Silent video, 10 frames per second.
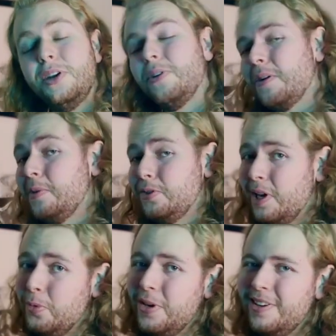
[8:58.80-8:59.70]
recommend you
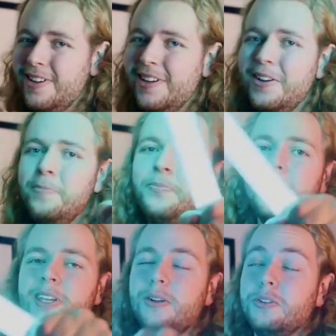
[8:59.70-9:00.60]
get one.
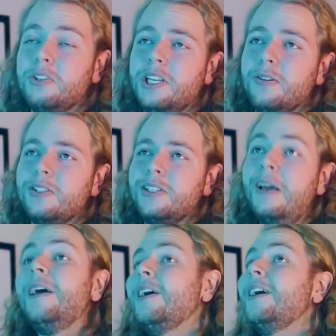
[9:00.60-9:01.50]
It also sounds
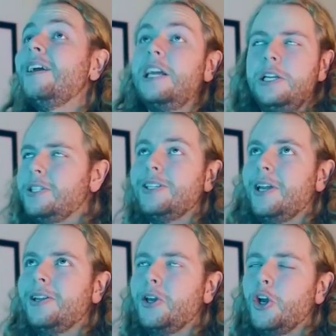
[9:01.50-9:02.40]

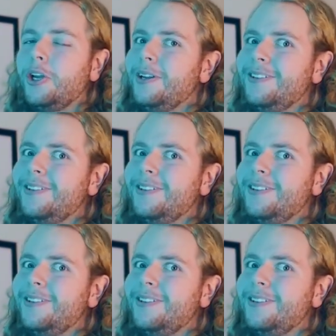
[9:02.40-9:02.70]
insanely good.